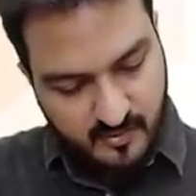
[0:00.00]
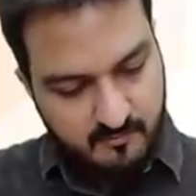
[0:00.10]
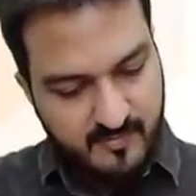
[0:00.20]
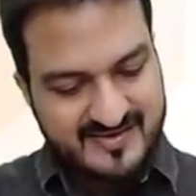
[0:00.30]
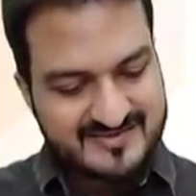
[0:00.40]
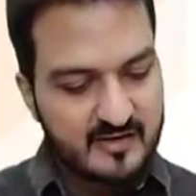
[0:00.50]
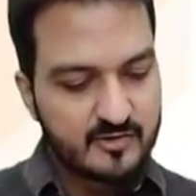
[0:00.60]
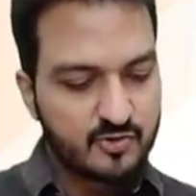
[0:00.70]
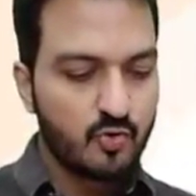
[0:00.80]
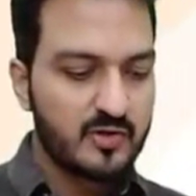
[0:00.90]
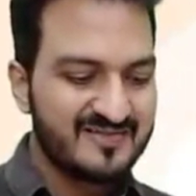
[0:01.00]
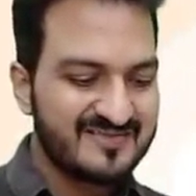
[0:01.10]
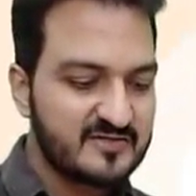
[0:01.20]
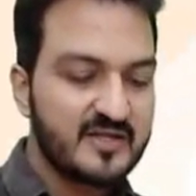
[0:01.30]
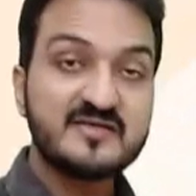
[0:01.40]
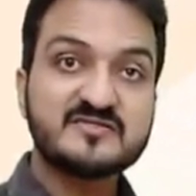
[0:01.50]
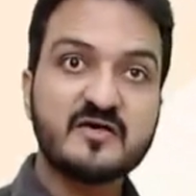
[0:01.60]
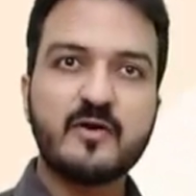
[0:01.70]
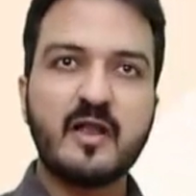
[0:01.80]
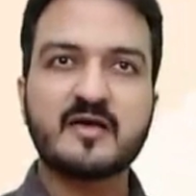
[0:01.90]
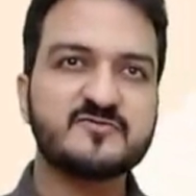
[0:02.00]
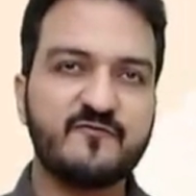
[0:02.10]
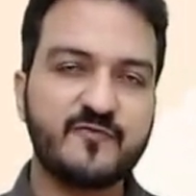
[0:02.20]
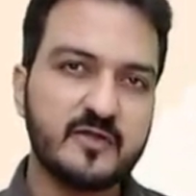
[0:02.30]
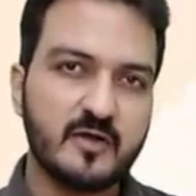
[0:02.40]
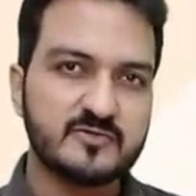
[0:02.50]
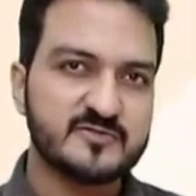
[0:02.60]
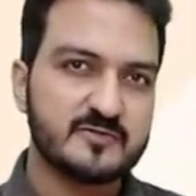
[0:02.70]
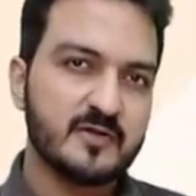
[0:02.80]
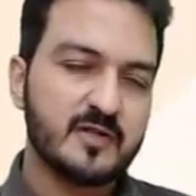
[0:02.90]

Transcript: makes that total 37,50,000.